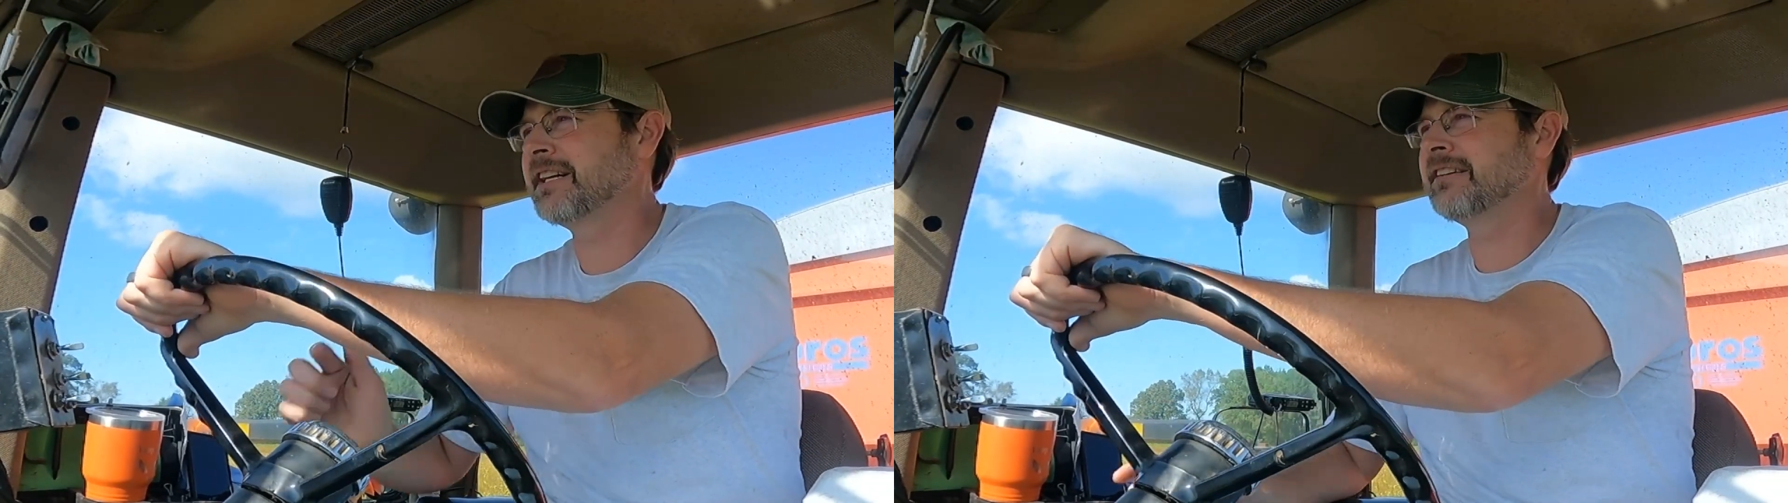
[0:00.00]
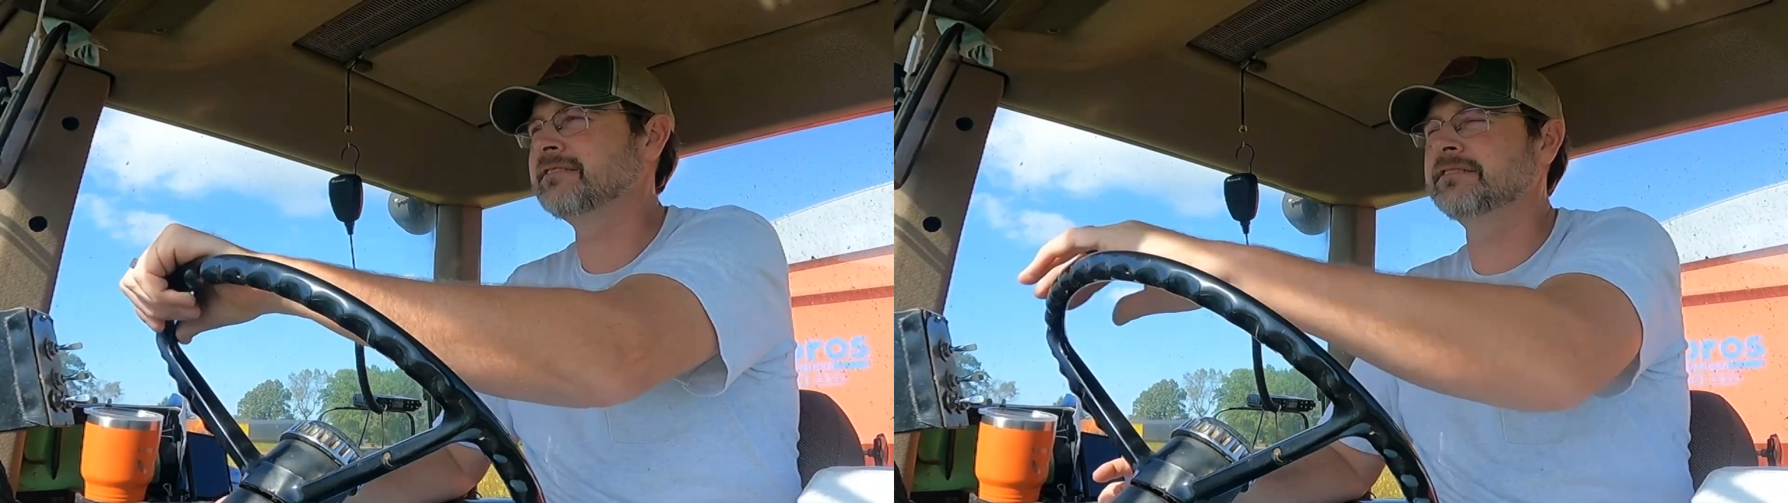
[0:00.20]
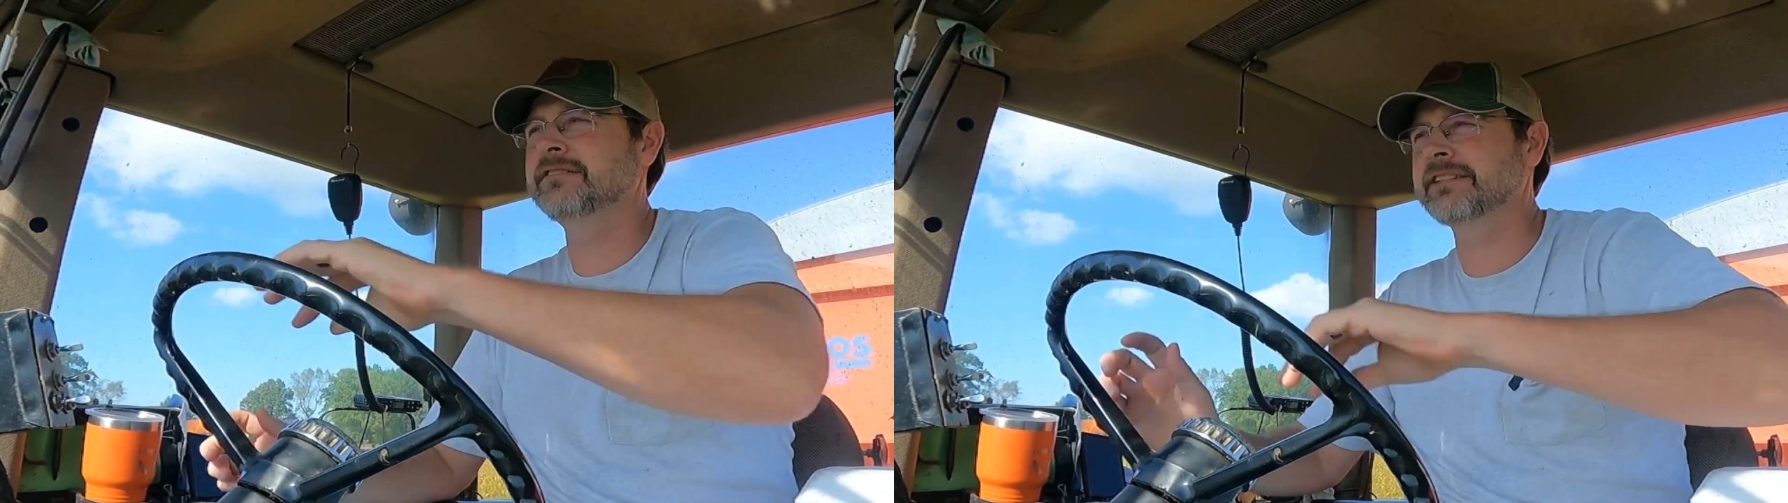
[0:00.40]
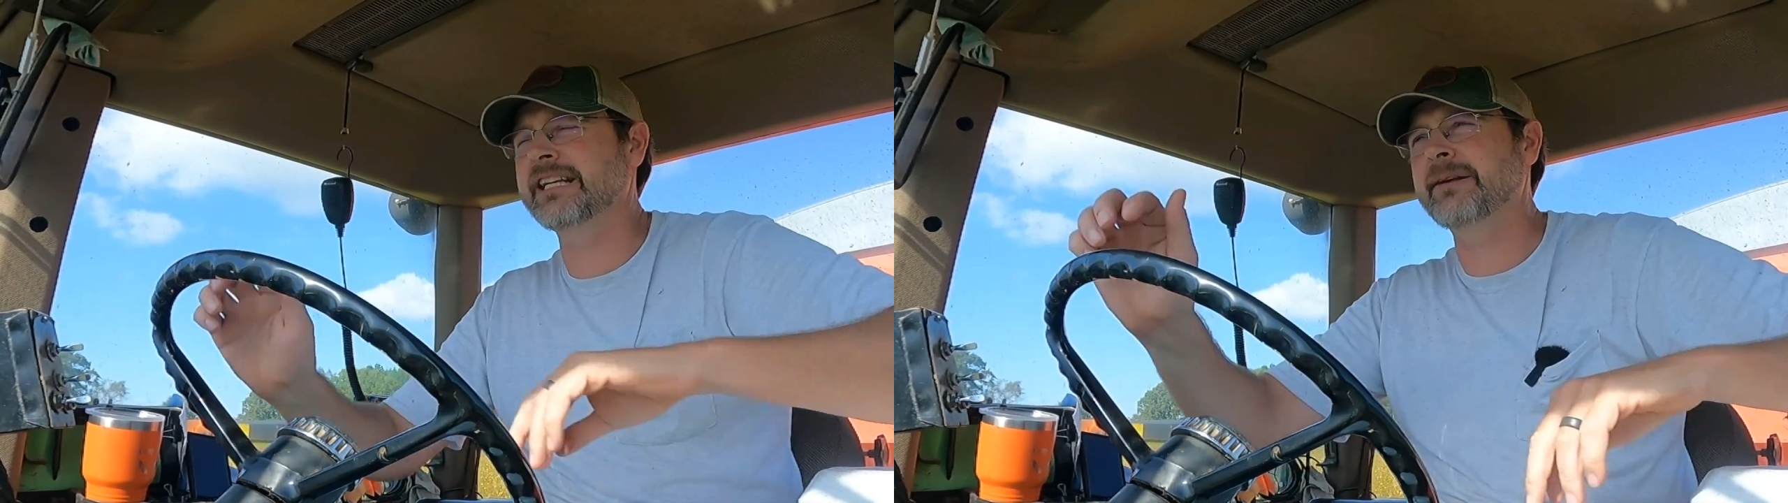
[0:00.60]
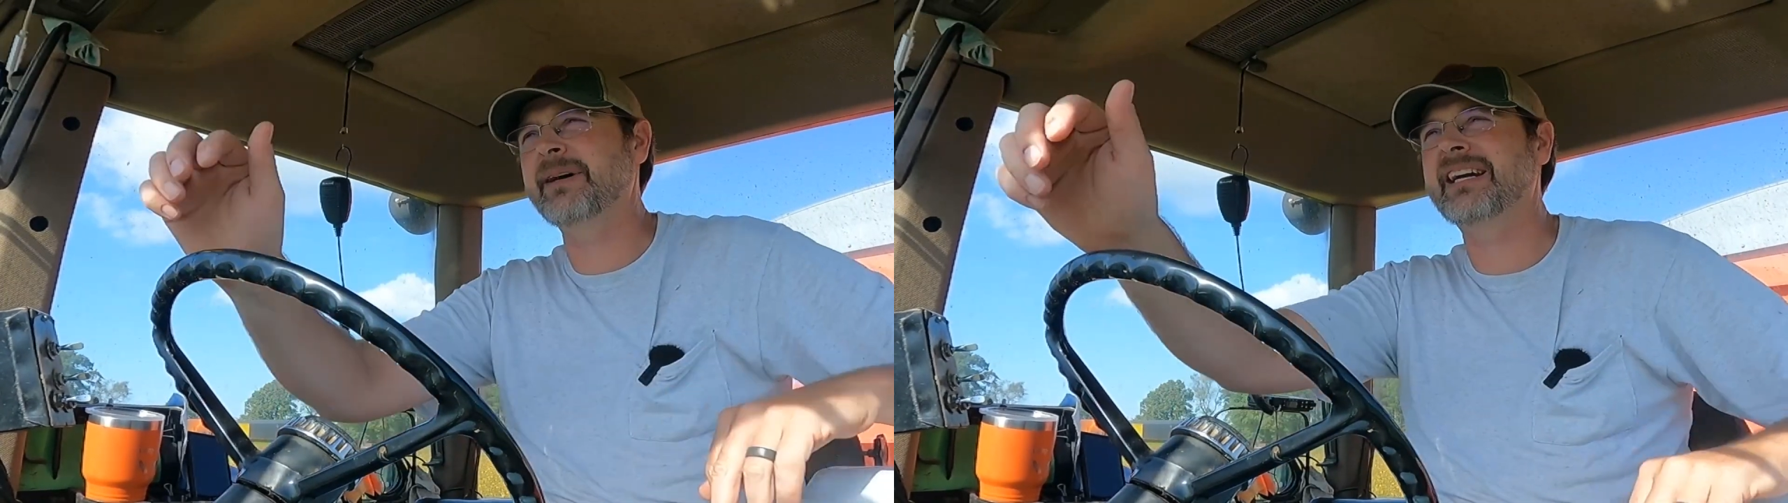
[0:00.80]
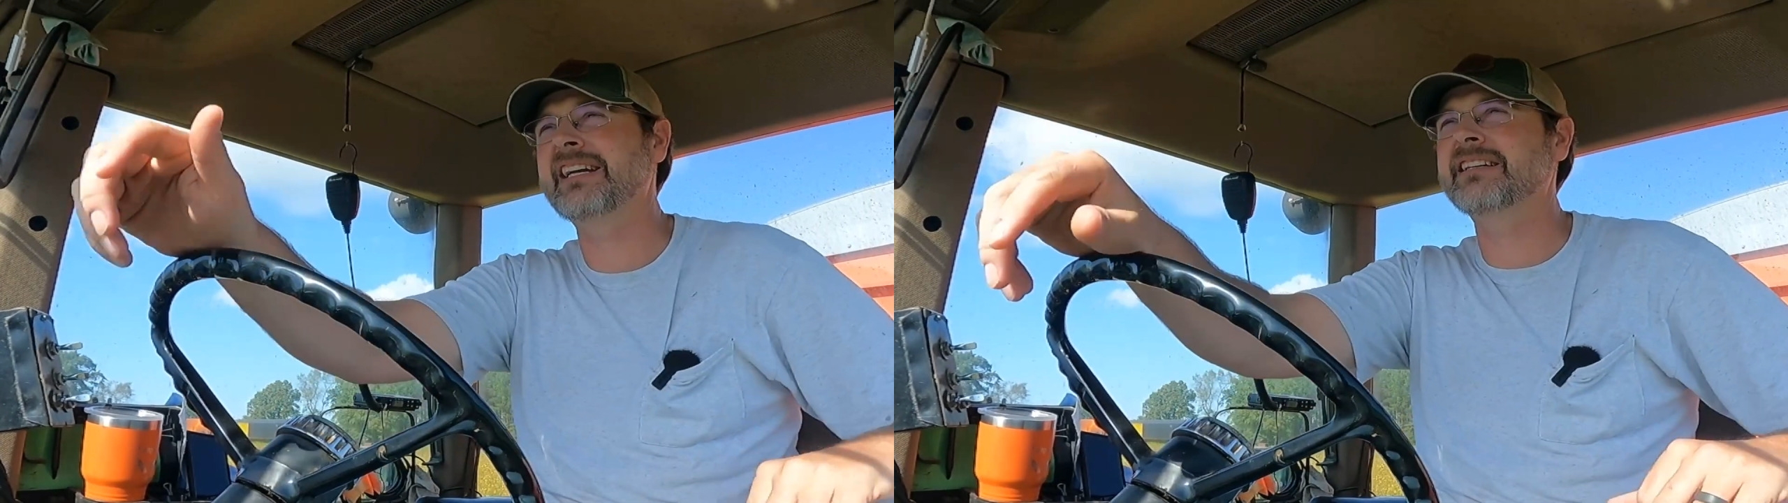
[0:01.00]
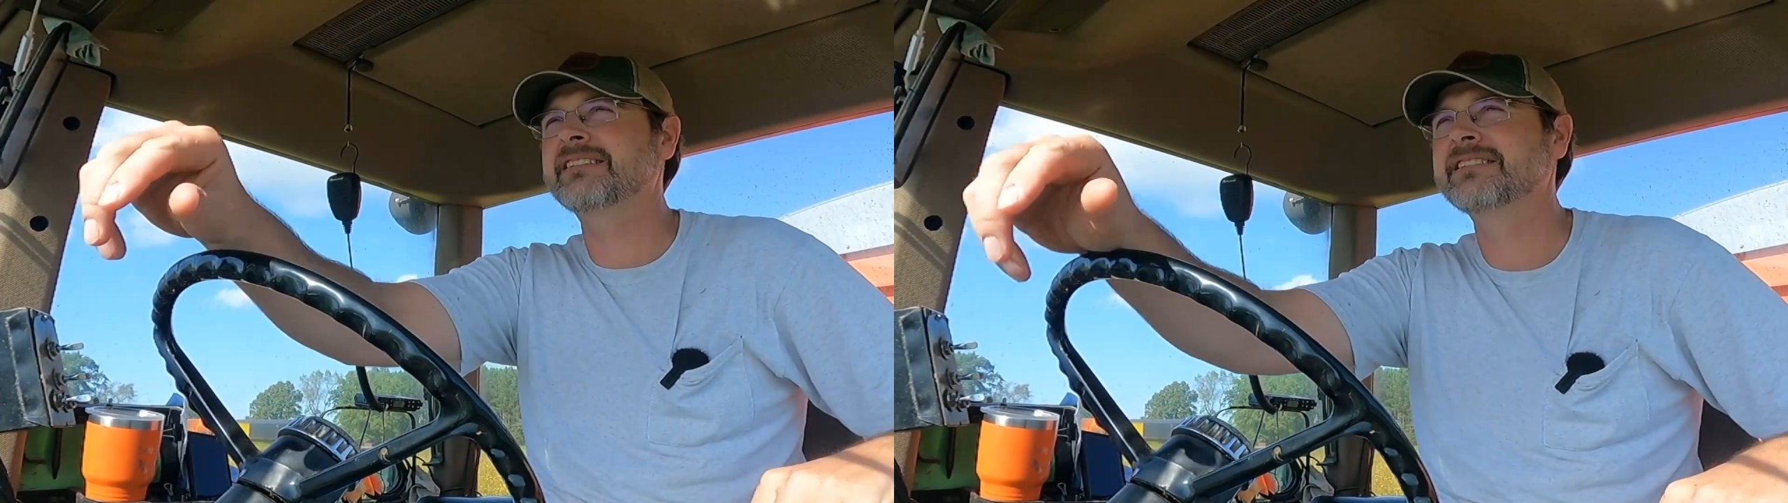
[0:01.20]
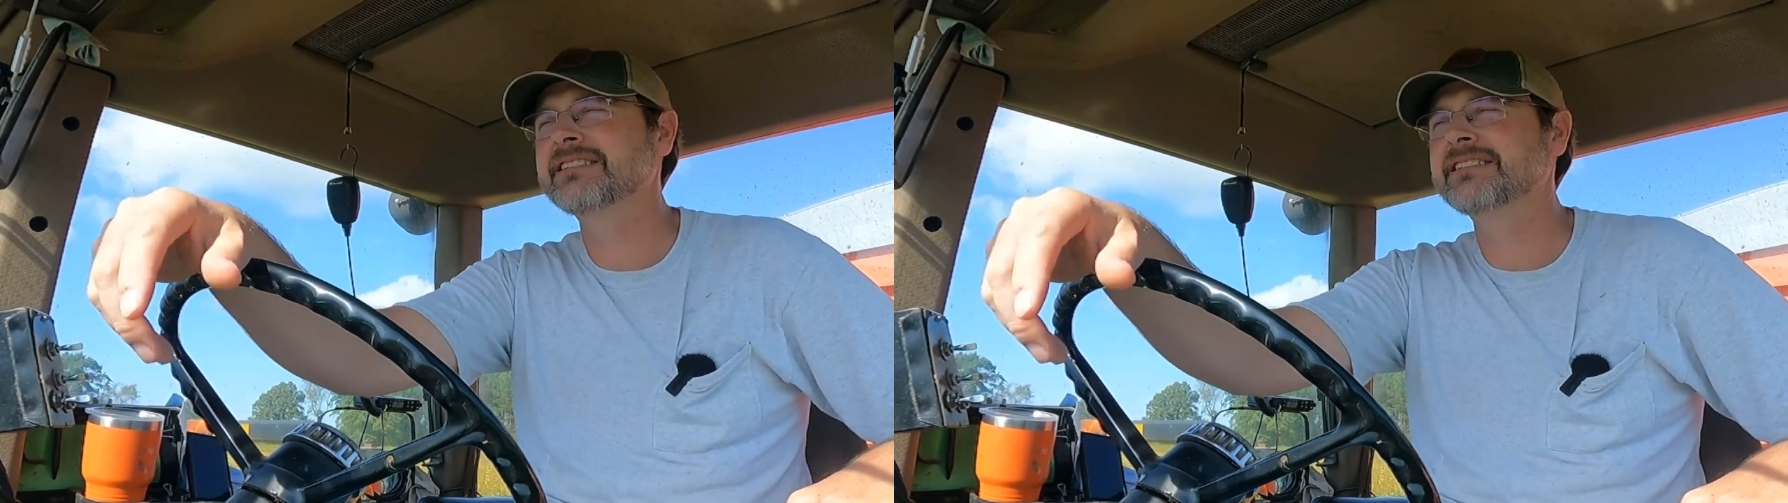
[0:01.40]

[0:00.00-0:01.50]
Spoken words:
out and getting it back in.